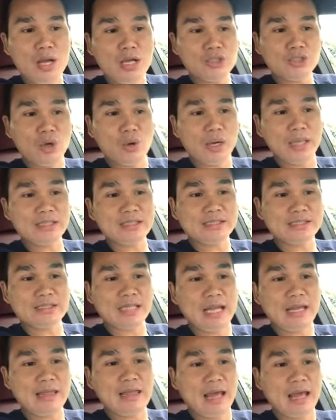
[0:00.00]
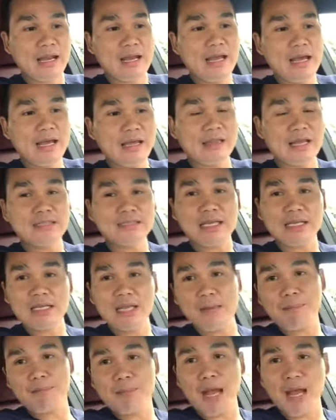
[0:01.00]
so let's just say that they said,
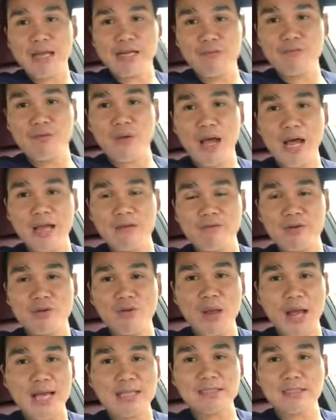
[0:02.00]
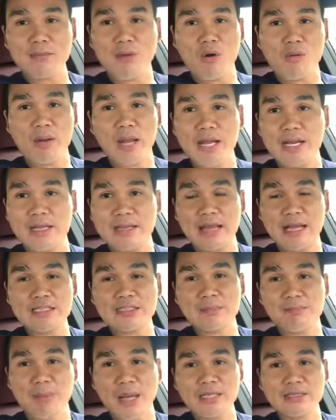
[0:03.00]
yep, 95, and you ask them already, that's
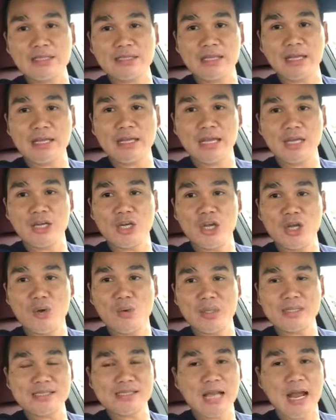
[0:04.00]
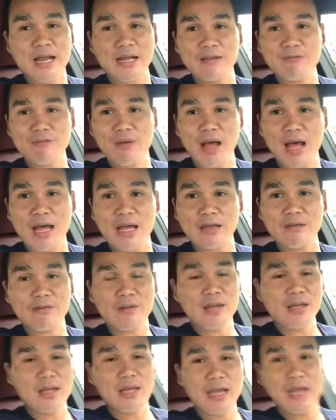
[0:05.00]
the best that they can do, it's 95,
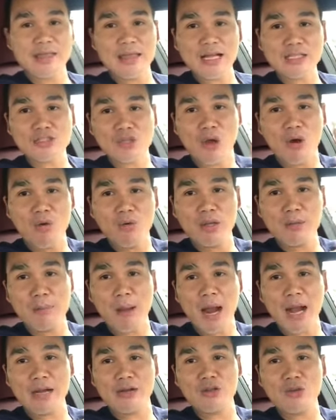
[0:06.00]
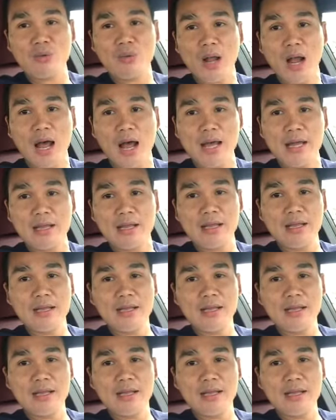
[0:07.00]
and that's the only buyer you got.